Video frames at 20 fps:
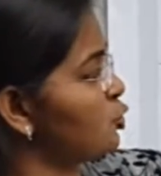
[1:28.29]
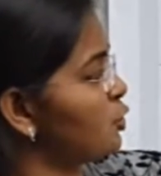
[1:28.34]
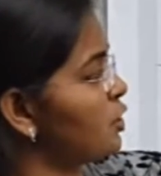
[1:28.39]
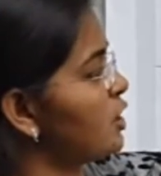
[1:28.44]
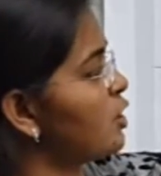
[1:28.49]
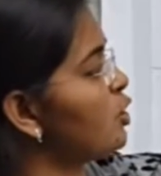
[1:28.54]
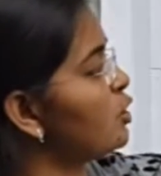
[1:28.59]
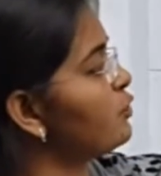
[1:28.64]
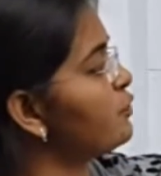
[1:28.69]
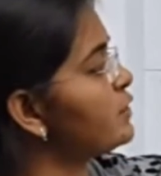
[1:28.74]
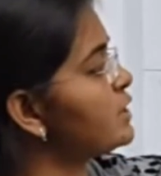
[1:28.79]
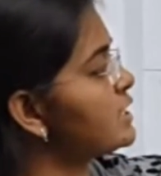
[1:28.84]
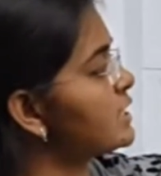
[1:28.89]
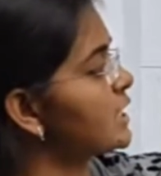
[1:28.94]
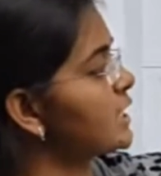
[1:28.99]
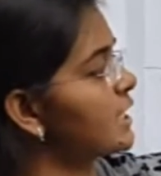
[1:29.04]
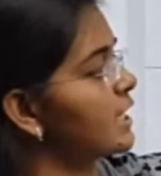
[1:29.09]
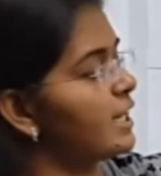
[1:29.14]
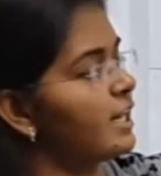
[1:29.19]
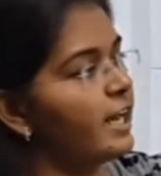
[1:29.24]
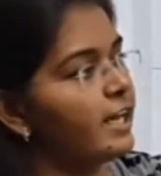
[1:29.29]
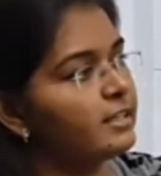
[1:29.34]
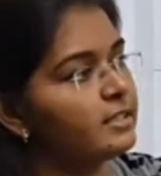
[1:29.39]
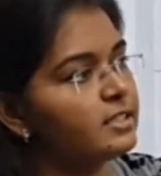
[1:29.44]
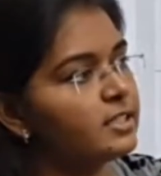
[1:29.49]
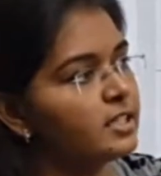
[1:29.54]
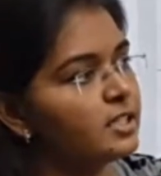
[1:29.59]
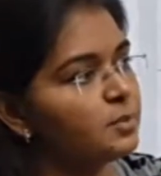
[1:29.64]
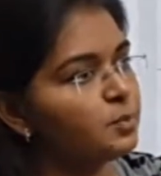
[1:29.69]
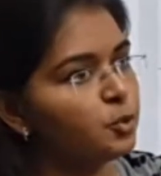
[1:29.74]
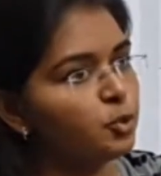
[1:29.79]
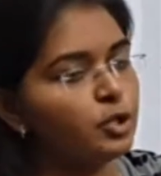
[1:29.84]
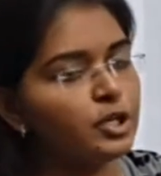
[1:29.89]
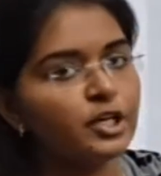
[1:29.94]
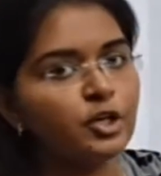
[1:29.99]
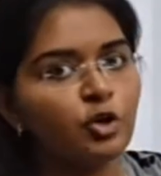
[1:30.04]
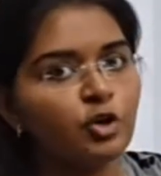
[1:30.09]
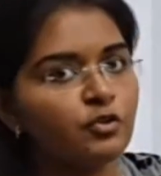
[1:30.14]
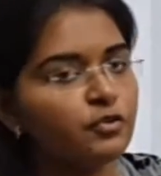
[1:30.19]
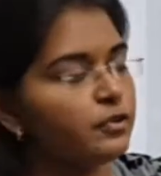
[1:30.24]
zonal officer, collector,
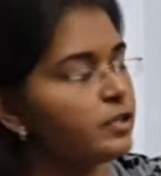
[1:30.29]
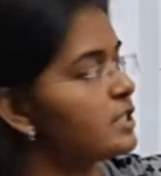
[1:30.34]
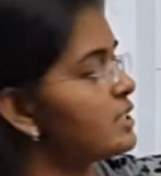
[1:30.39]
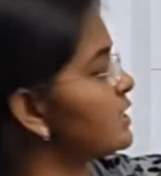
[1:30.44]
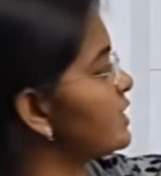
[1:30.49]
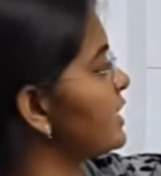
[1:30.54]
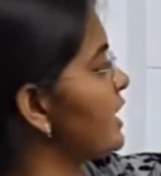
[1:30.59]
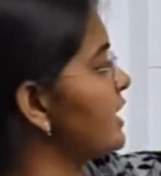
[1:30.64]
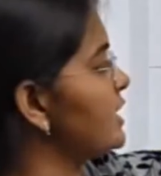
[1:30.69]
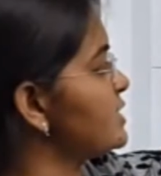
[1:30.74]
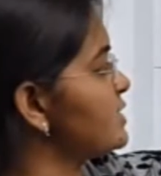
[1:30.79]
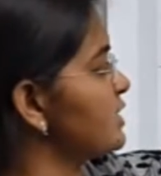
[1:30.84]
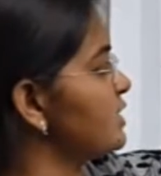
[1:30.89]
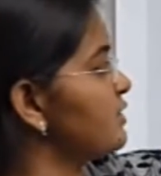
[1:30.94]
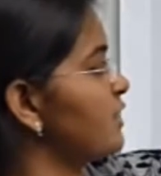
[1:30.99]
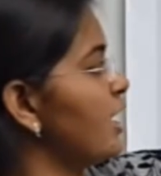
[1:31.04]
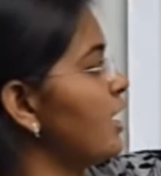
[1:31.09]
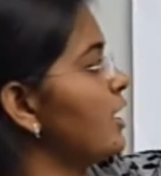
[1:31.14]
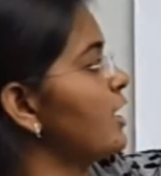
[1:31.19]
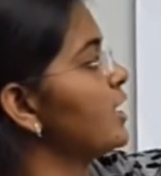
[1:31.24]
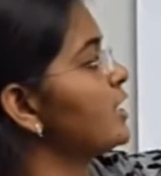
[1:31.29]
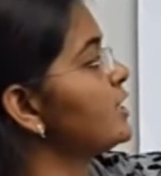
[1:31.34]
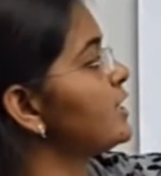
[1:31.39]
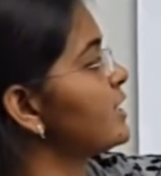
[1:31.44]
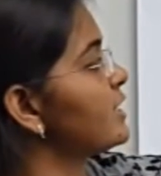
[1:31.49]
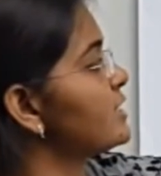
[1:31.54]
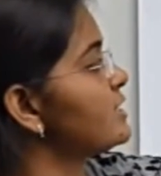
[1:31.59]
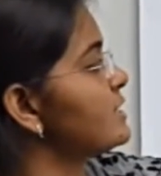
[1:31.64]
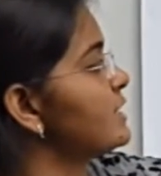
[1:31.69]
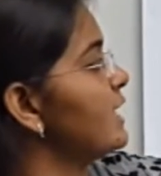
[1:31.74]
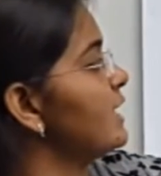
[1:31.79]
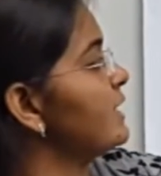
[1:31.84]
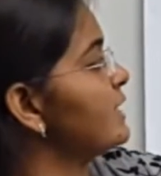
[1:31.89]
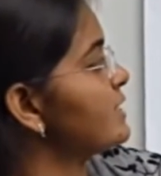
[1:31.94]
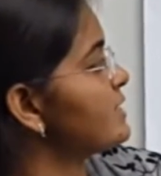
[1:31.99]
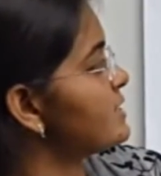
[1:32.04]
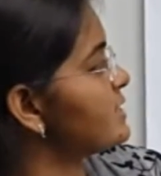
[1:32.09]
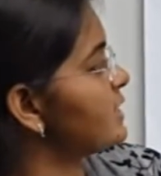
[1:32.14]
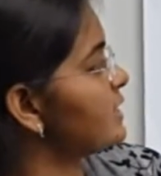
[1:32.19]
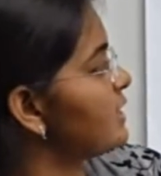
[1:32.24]
polling officer, etc. Another is
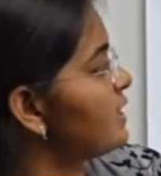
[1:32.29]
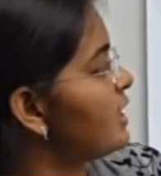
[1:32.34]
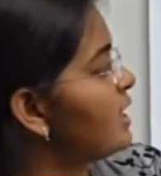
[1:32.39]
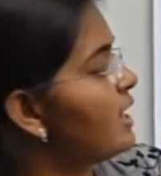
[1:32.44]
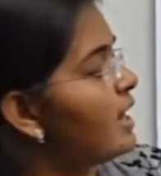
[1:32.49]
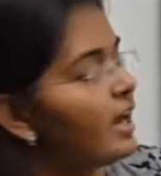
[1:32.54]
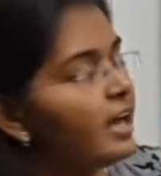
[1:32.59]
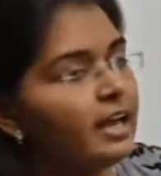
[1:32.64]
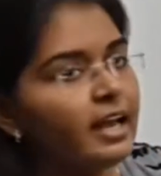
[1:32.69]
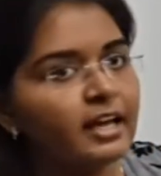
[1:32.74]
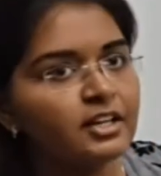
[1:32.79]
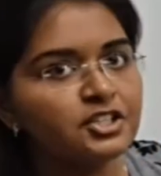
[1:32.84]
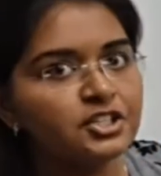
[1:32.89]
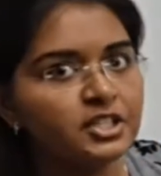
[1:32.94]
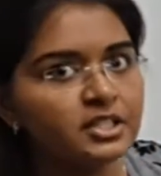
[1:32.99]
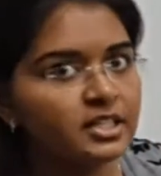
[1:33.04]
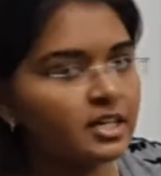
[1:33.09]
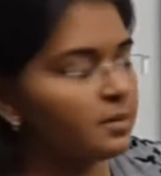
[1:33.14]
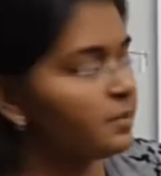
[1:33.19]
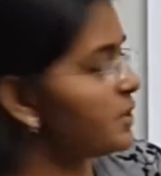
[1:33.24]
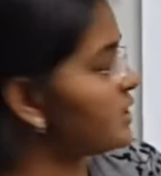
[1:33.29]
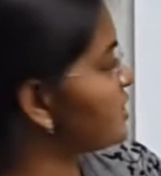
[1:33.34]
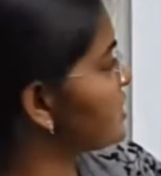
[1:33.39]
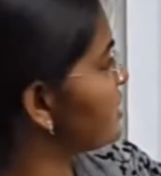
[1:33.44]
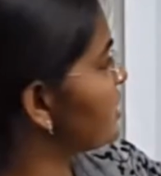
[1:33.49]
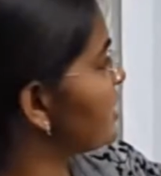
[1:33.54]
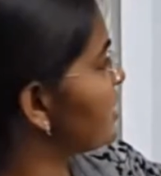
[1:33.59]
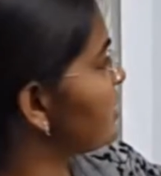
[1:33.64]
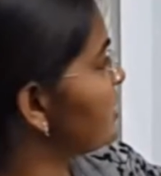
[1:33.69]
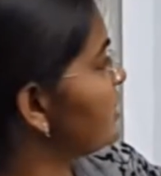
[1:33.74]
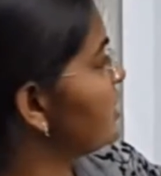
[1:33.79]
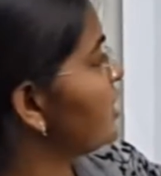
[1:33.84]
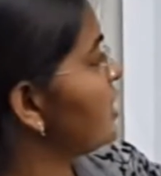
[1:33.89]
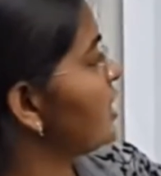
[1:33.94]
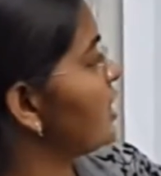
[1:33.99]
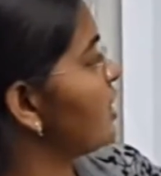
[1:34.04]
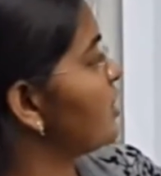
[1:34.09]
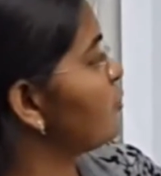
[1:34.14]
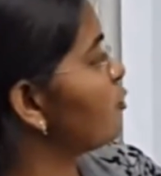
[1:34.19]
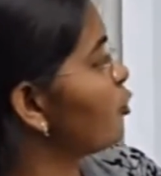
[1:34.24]
that is the election commissioner,
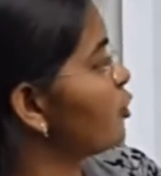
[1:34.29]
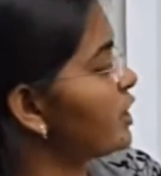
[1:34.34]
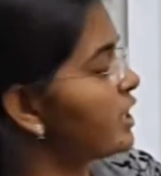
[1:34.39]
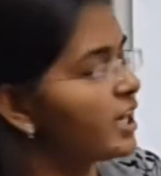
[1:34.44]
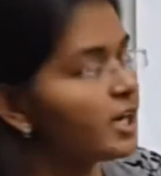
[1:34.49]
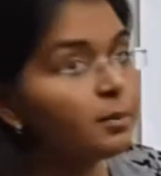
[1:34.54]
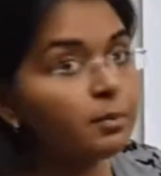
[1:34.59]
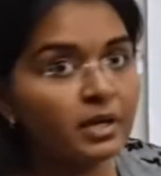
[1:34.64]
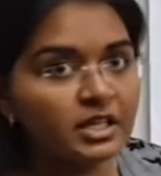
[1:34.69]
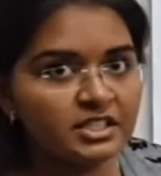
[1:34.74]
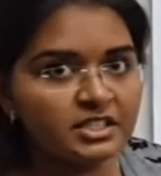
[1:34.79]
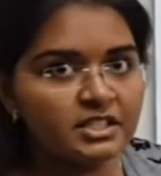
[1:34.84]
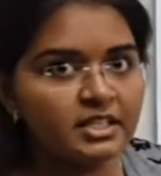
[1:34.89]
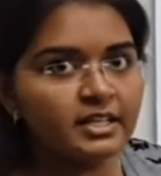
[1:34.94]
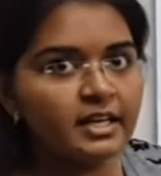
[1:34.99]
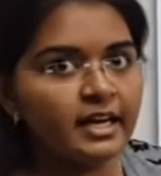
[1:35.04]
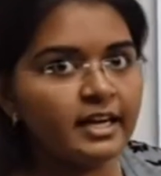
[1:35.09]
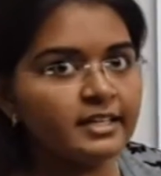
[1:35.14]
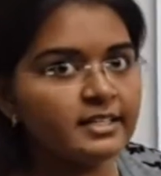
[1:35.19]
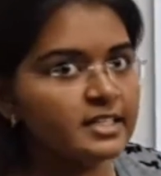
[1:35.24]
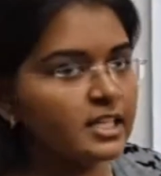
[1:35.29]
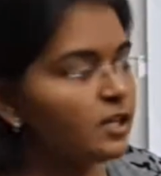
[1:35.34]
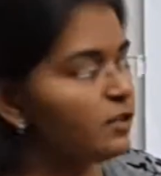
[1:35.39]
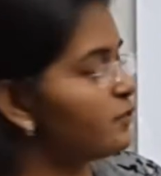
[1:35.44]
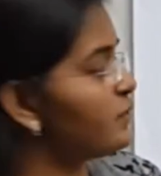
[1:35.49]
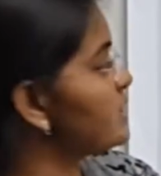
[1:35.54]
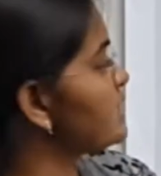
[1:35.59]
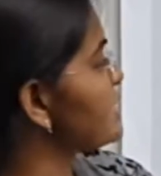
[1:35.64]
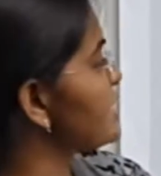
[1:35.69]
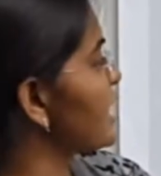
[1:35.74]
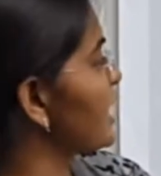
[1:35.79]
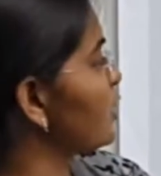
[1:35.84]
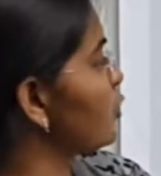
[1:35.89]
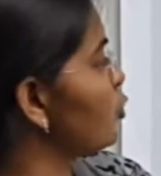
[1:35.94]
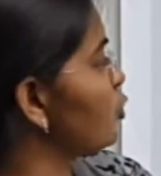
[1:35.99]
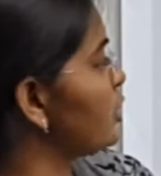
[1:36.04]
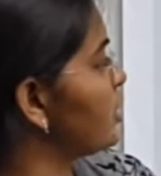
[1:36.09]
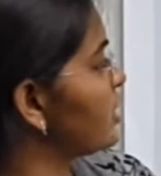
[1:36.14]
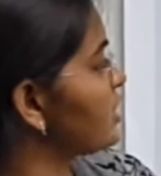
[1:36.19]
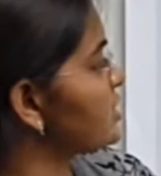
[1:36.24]
voting machine itself the
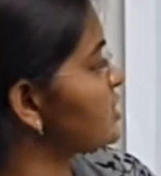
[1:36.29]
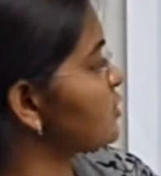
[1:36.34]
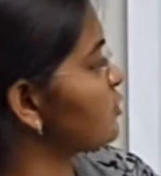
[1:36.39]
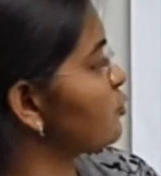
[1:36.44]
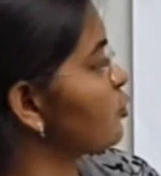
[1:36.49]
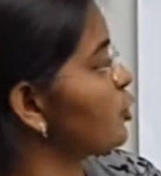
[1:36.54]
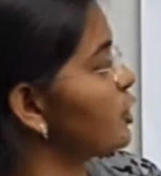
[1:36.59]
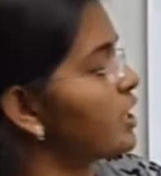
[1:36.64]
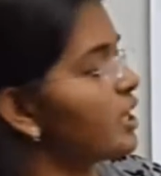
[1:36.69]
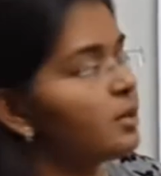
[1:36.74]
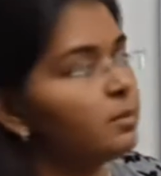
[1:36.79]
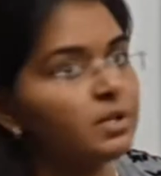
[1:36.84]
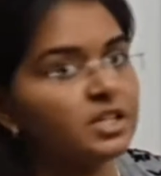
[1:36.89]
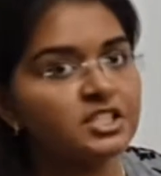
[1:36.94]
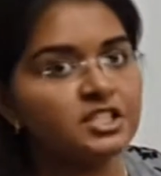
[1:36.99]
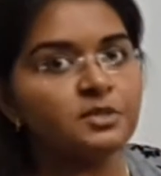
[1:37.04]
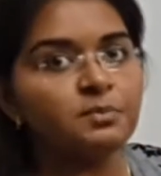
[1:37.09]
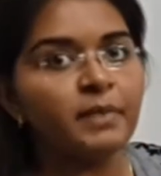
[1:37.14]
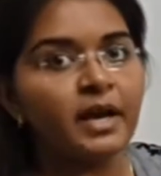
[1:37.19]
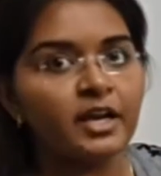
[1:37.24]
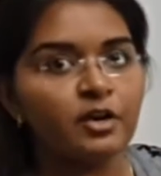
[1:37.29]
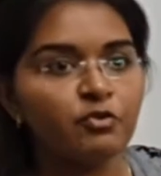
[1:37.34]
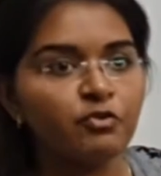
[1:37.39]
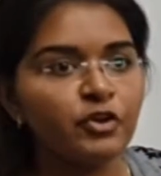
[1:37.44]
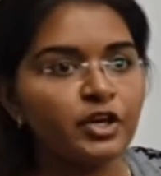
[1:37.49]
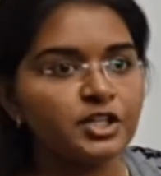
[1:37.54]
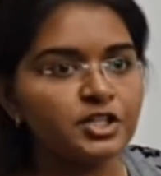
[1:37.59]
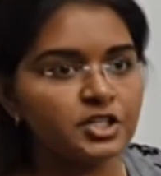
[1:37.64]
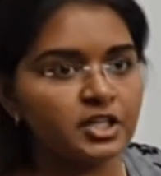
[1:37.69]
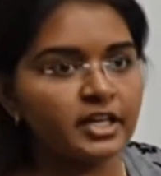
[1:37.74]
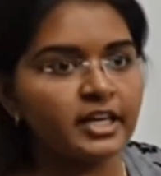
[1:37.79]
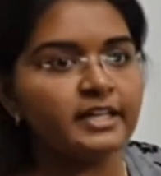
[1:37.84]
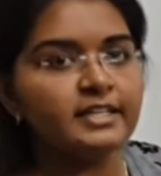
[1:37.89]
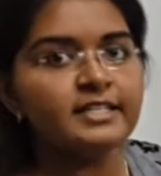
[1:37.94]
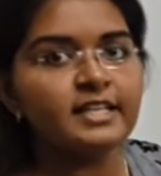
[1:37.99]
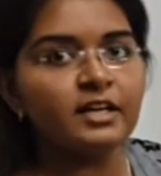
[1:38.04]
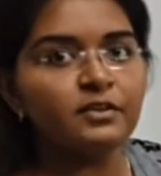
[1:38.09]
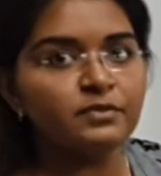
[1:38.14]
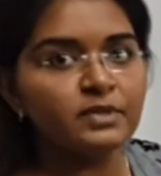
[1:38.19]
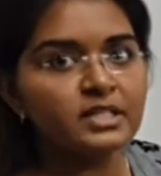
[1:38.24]
stakeholders, voting machine manufacturer
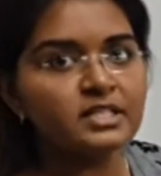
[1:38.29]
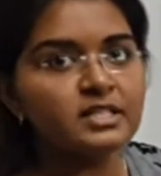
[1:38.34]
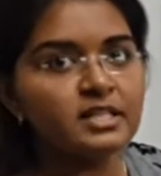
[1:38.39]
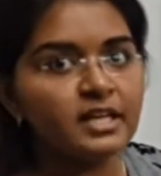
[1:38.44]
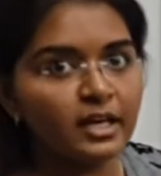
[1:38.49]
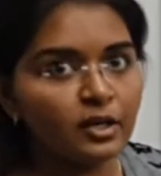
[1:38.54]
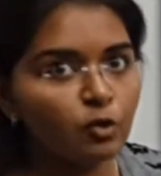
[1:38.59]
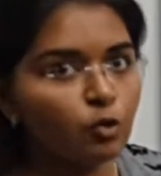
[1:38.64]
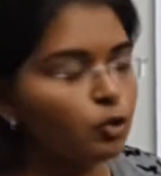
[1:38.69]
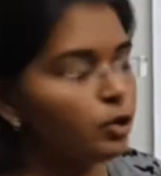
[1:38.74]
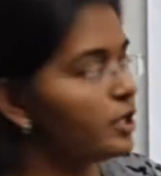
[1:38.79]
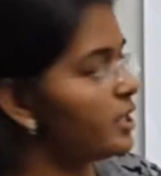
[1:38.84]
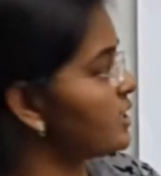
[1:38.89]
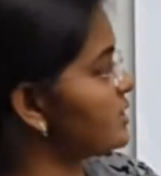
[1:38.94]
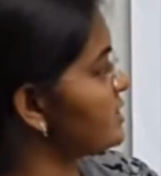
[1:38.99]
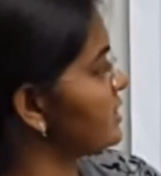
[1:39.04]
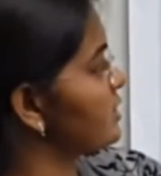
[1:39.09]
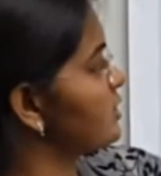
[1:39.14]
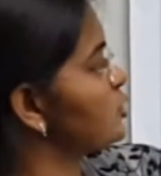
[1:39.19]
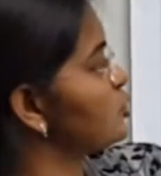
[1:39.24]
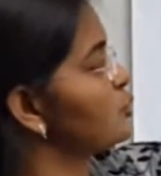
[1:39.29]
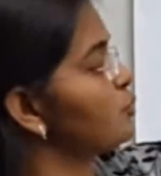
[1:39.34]
itself the stakeholders.